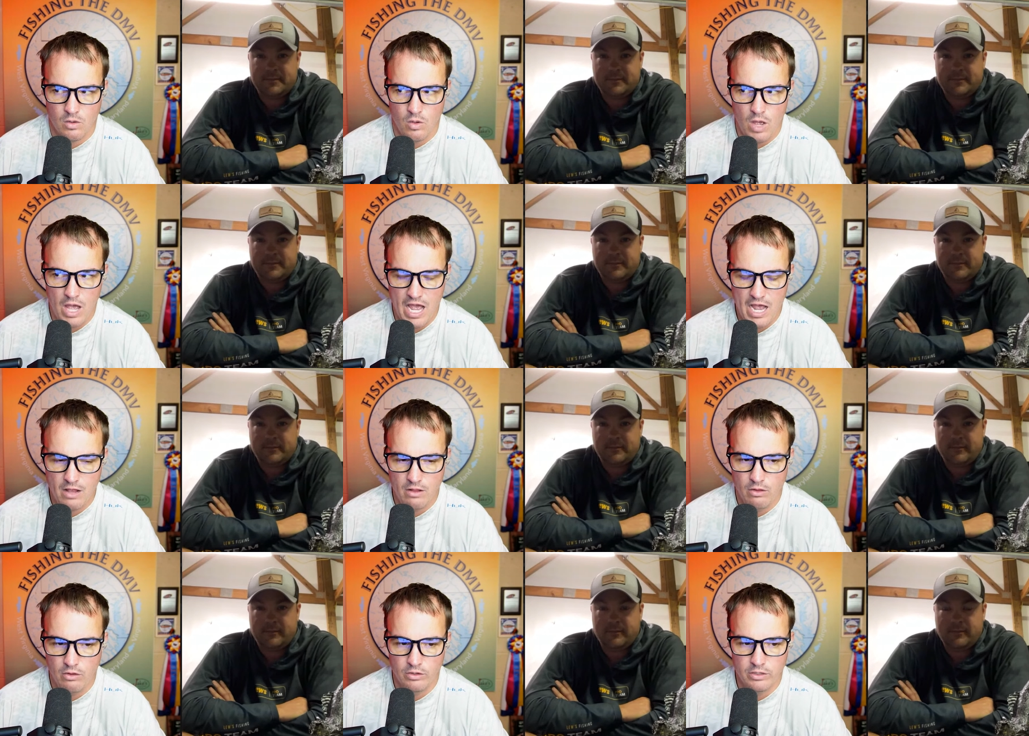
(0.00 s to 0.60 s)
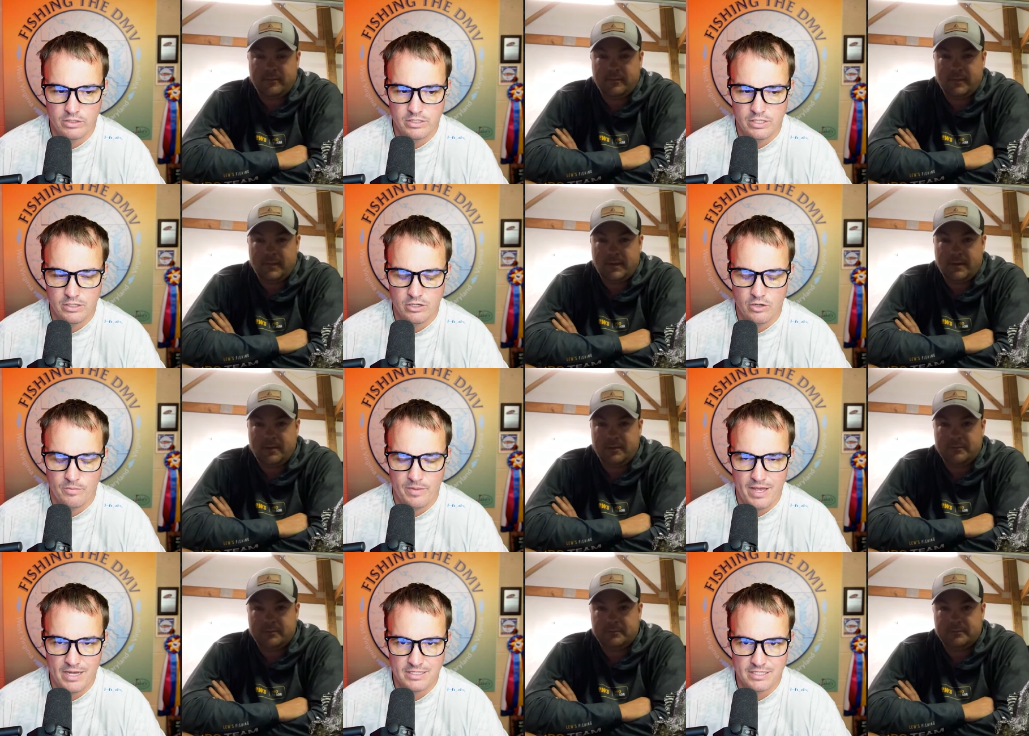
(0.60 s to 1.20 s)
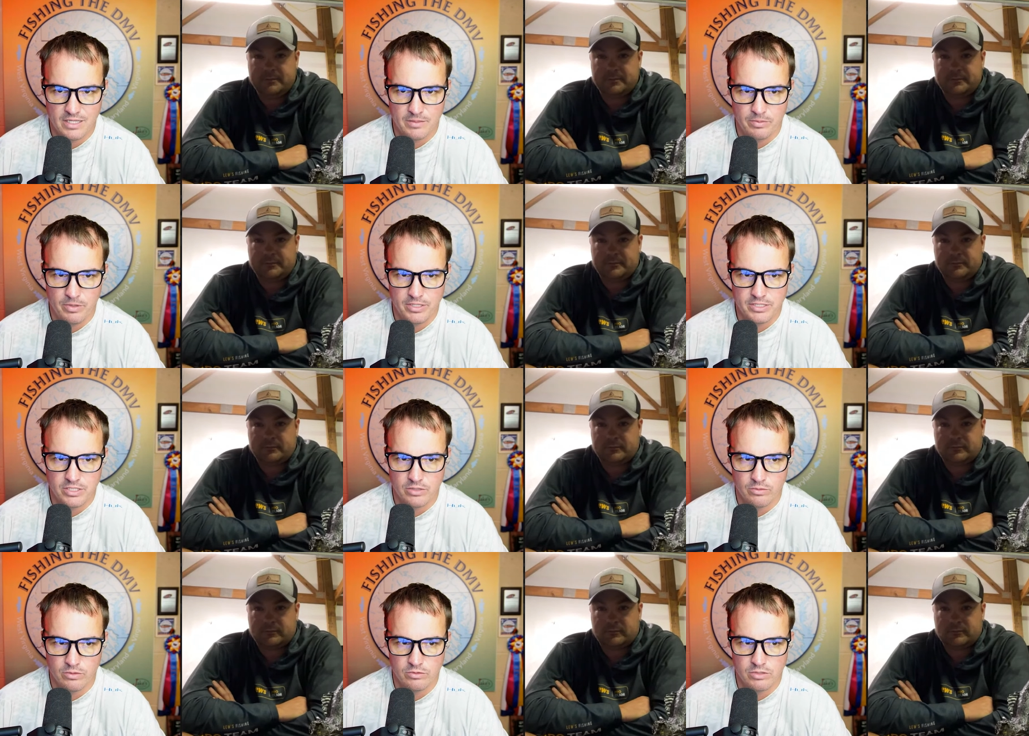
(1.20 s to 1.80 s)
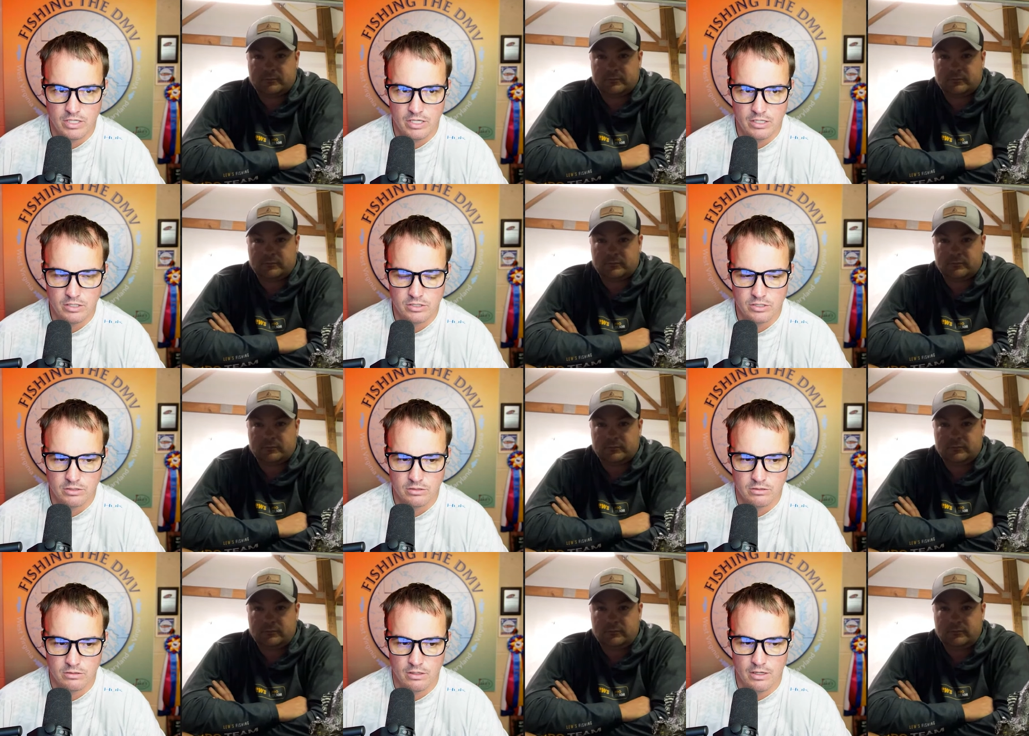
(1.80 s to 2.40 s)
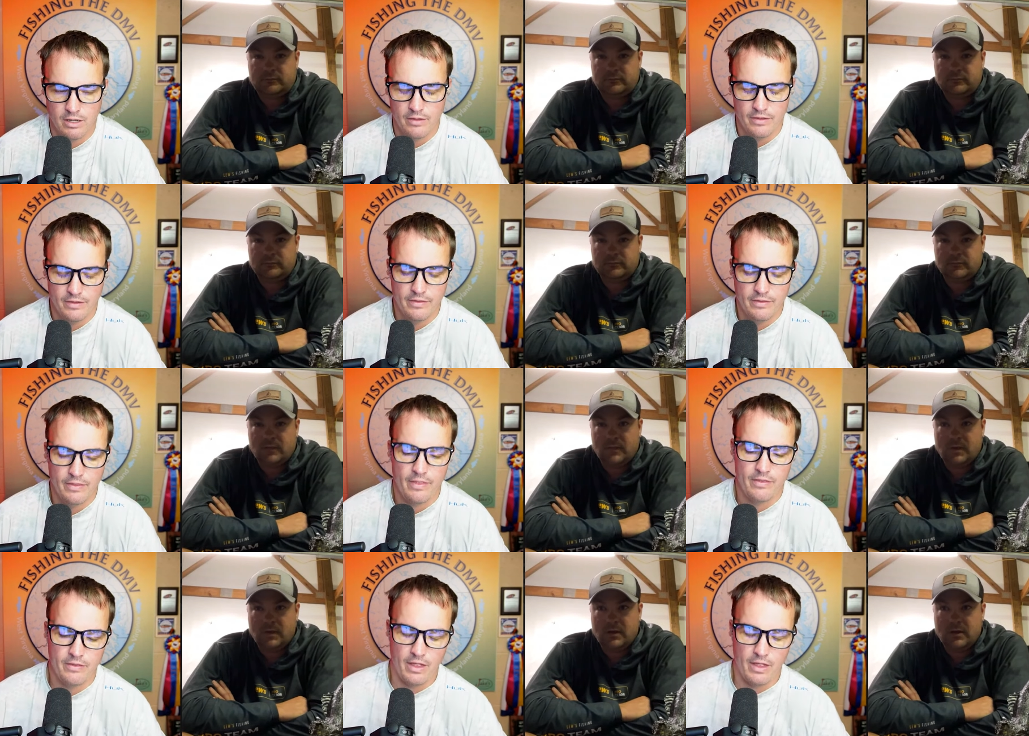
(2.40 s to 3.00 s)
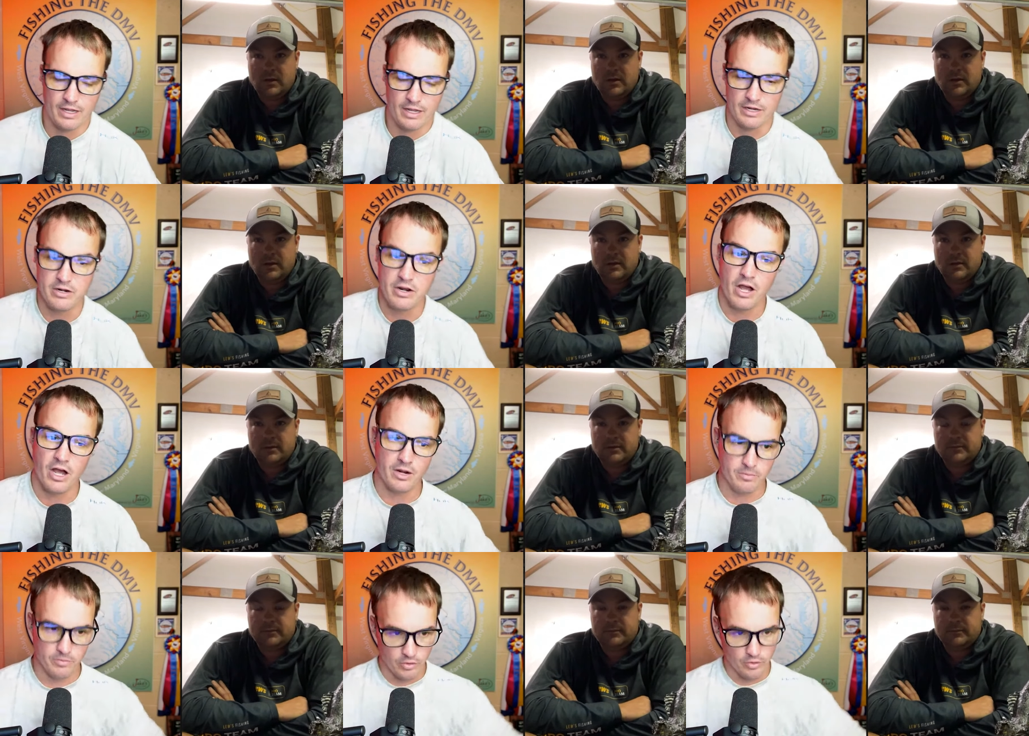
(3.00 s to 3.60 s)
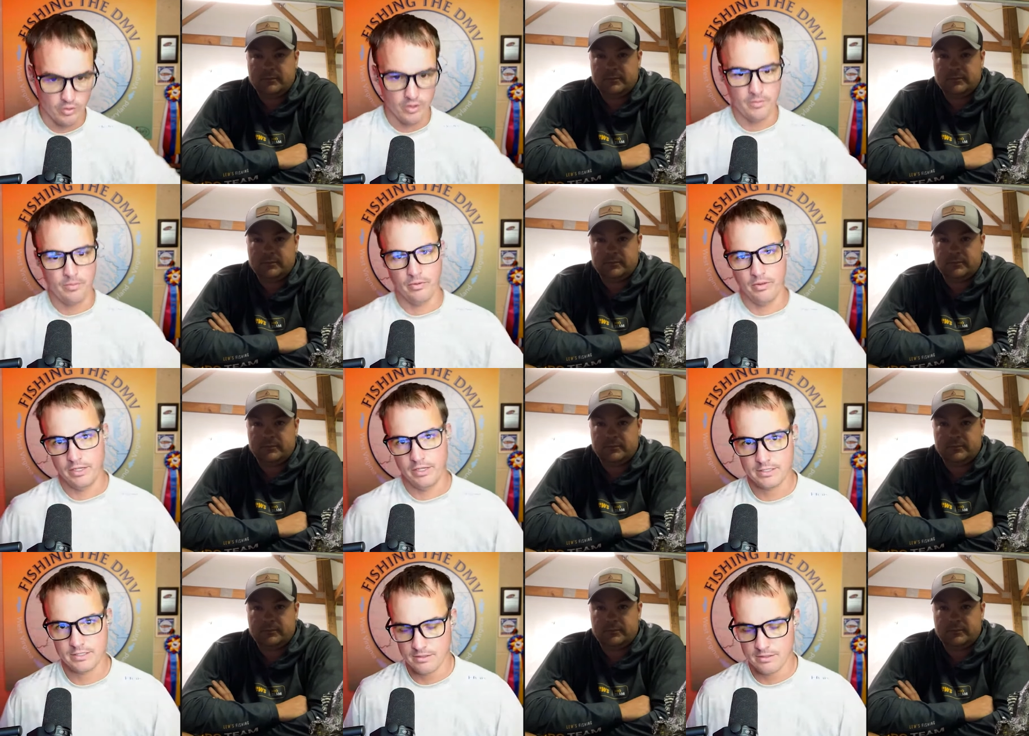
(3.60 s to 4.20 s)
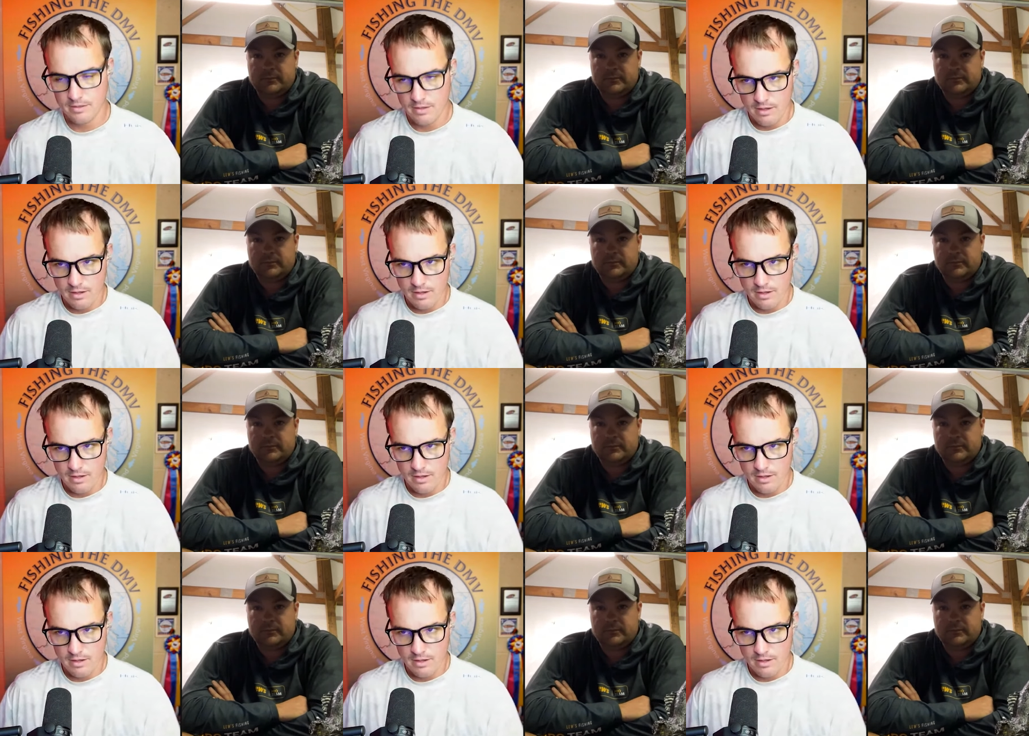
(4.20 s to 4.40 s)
Speaker 1: How long until you go back to that place in a rotation, like a non-Murray place?